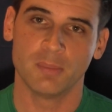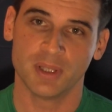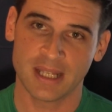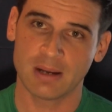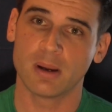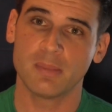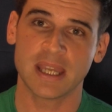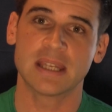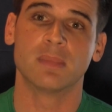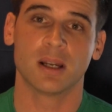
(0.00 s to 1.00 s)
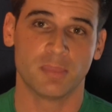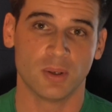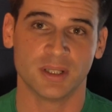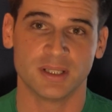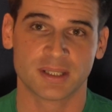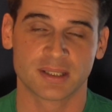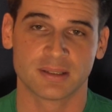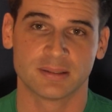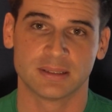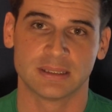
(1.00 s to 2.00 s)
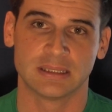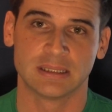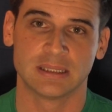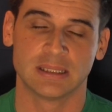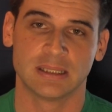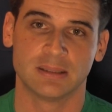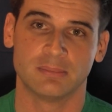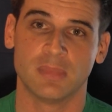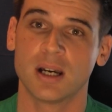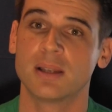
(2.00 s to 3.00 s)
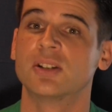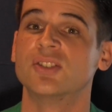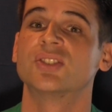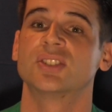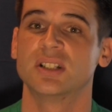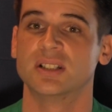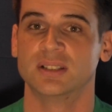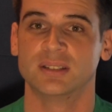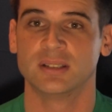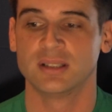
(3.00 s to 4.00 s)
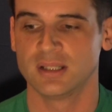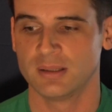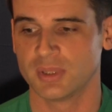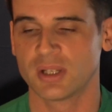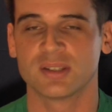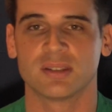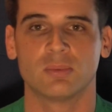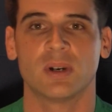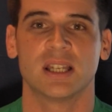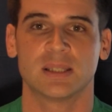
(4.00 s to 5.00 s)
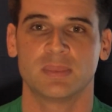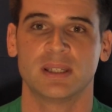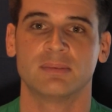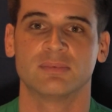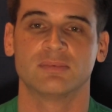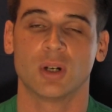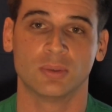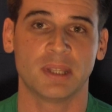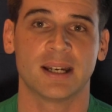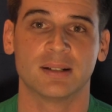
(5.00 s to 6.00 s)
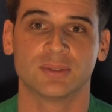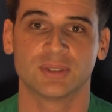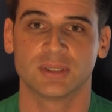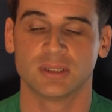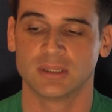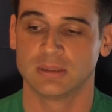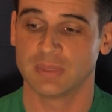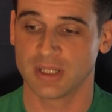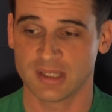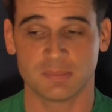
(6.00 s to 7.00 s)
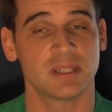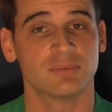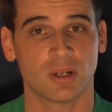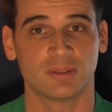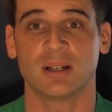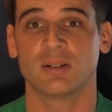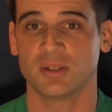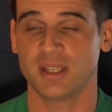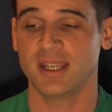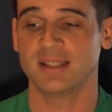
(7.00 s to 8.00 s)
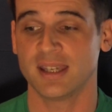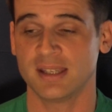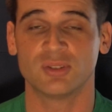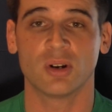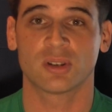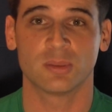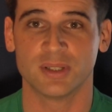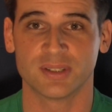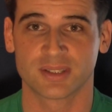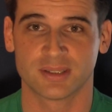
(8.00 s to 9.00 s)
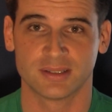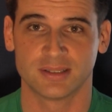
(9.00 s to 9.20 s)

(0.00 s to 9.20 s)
But now I'm making my points. My concern, because of the way it's been rolled out, because it's been rolled out on, in a document